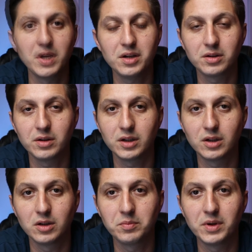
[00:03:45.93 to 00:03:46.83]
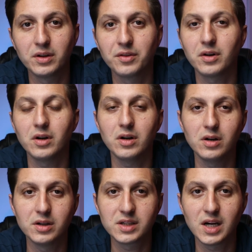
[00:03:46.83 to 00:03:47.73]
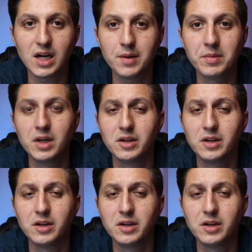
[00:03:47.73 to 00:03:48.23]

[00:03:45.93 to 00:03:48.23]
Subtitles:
Pay your credit card bills on time,